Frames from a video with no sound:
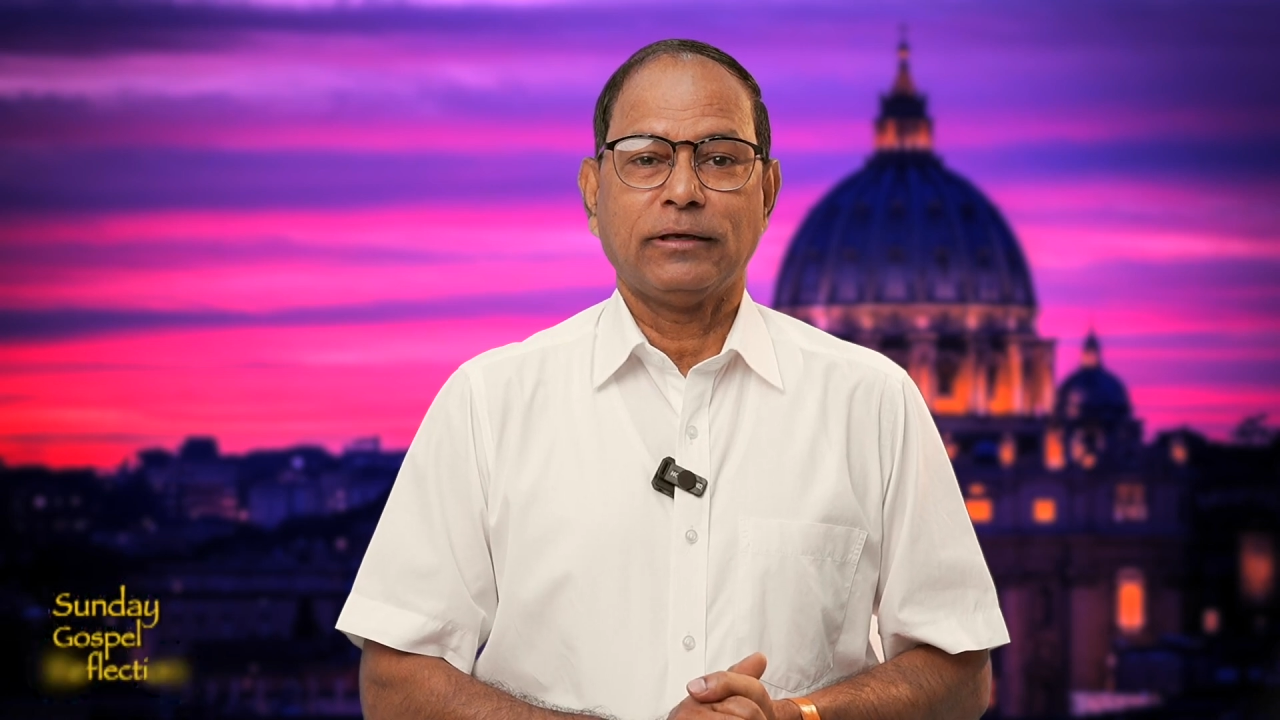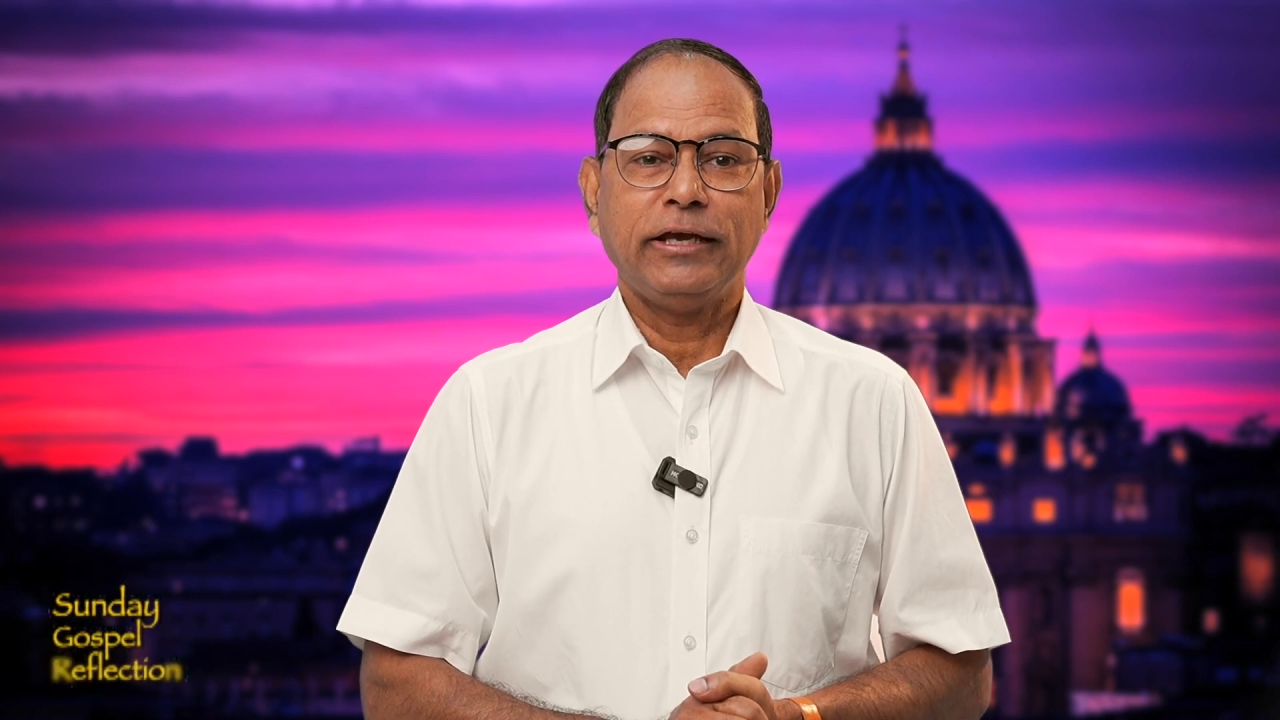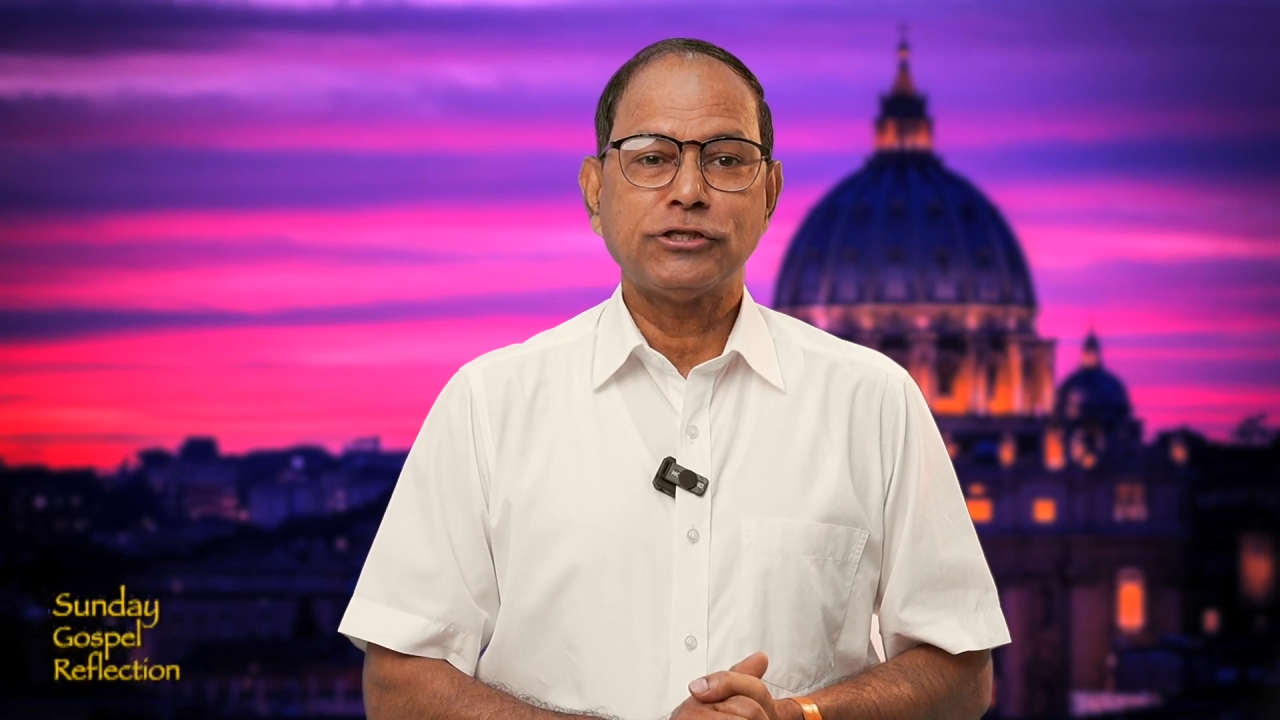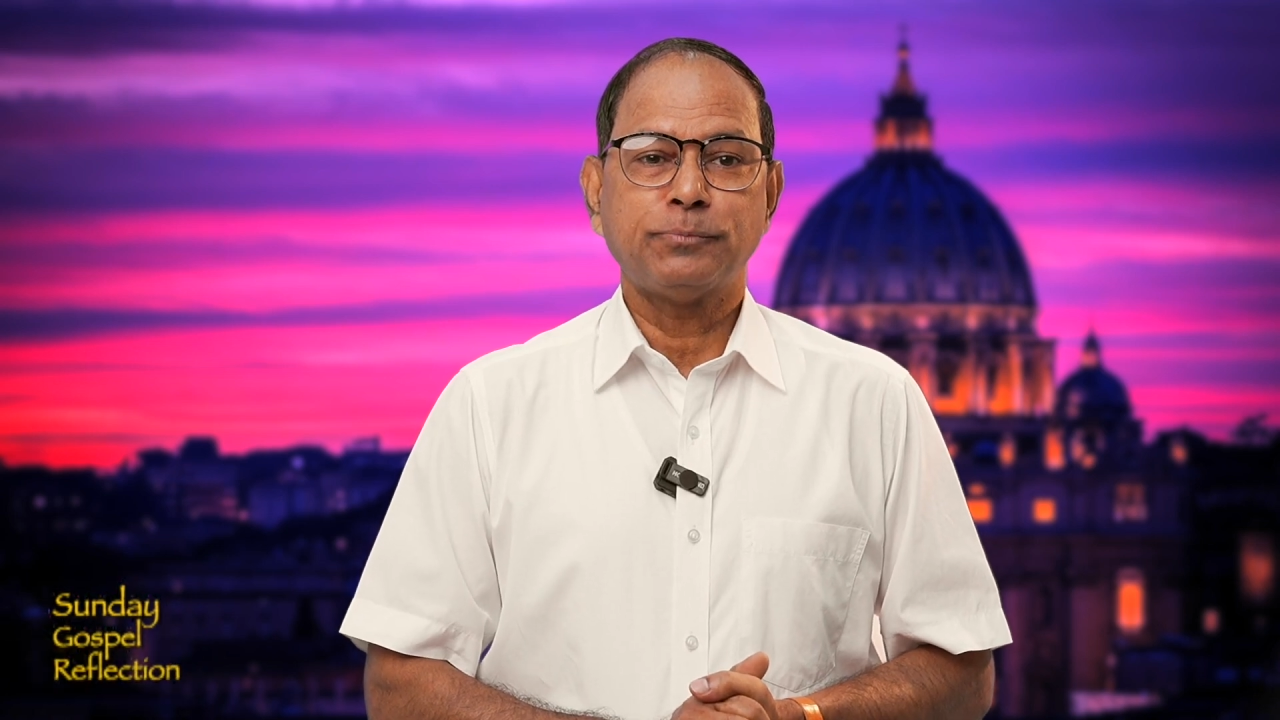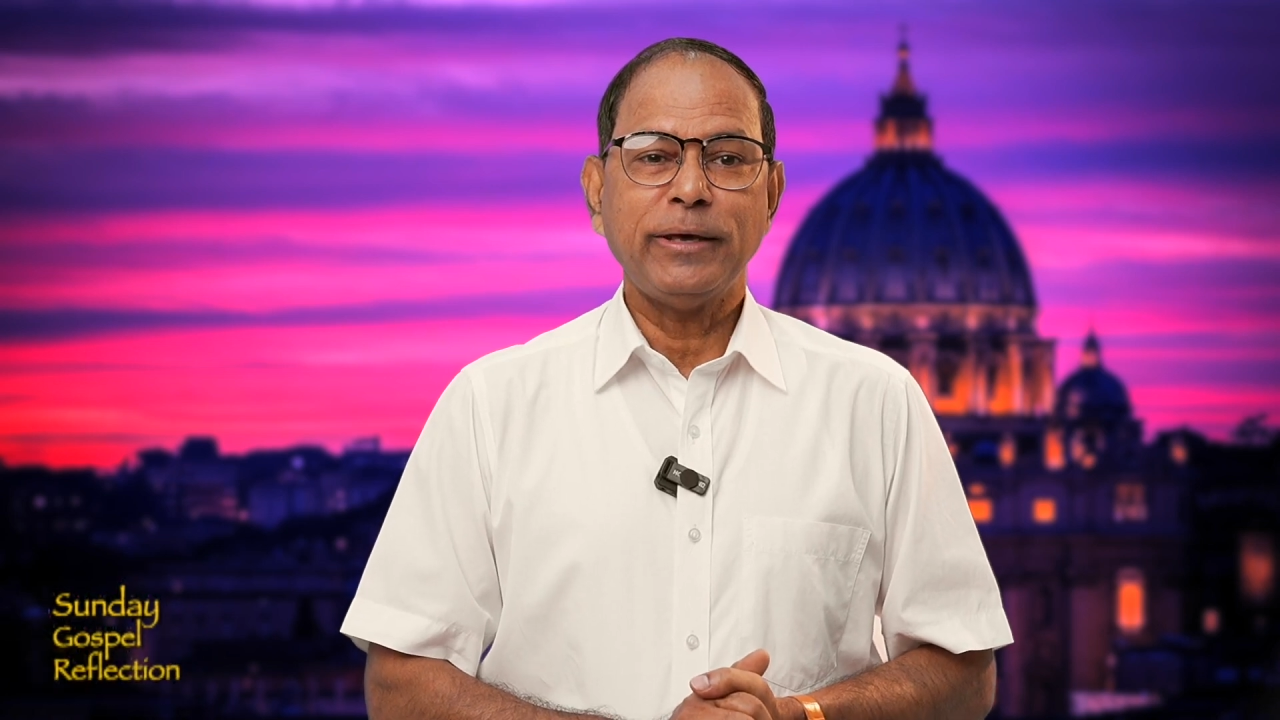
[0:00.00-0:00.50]

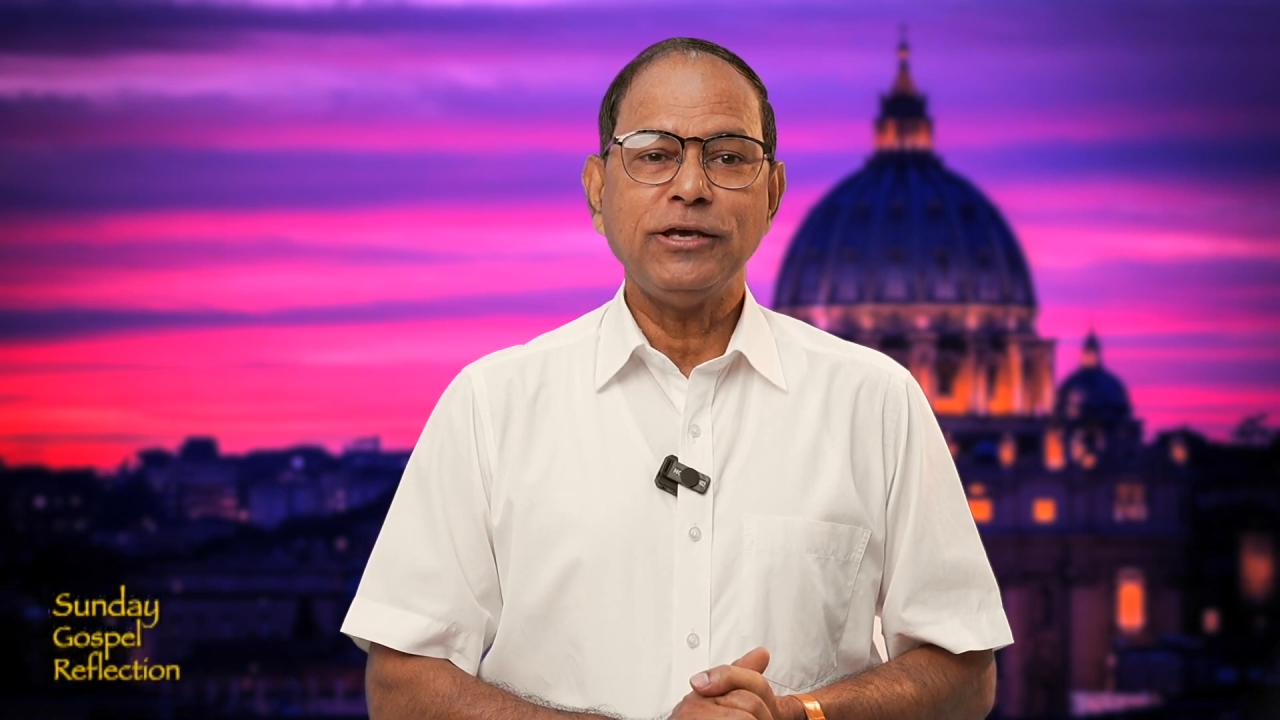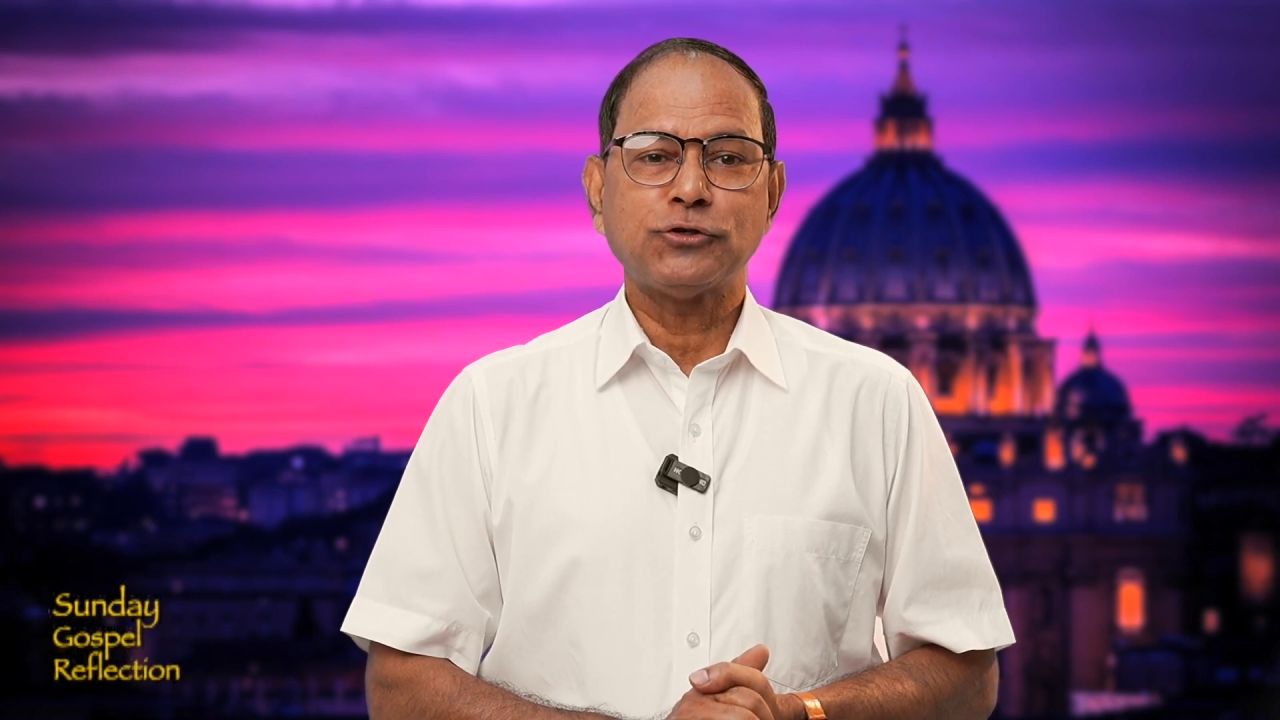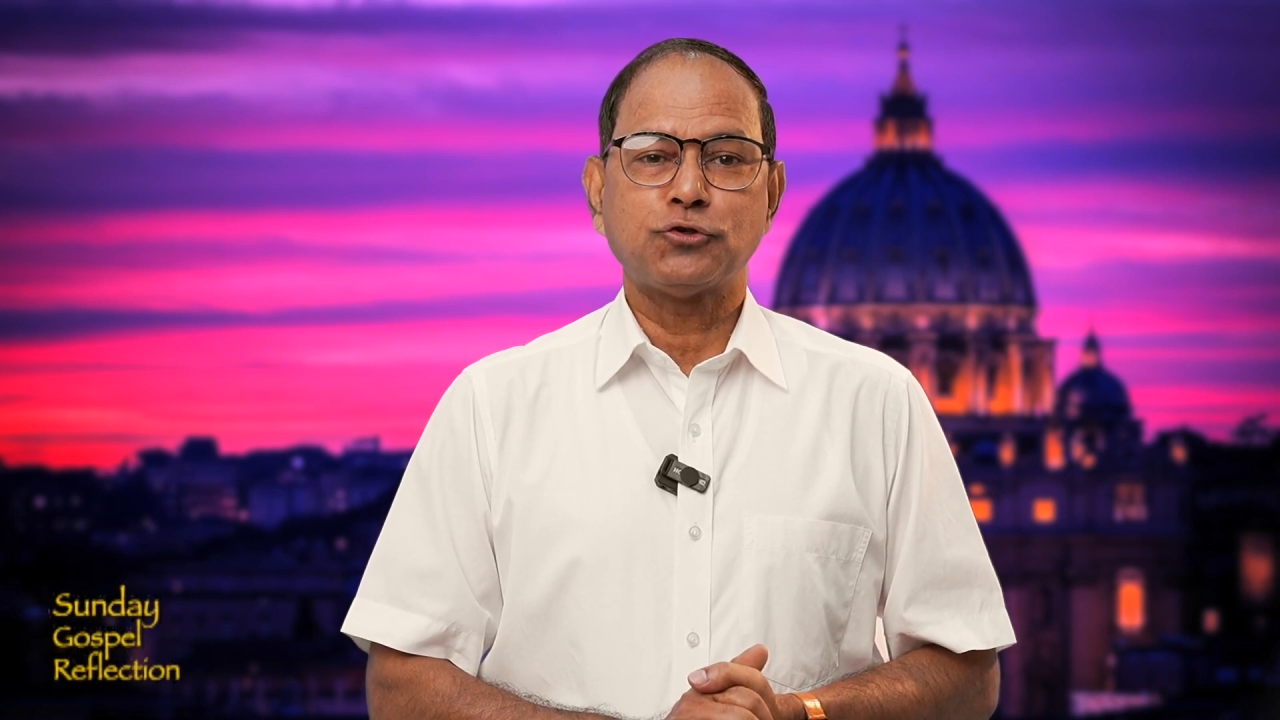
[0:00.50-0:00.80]
It speaks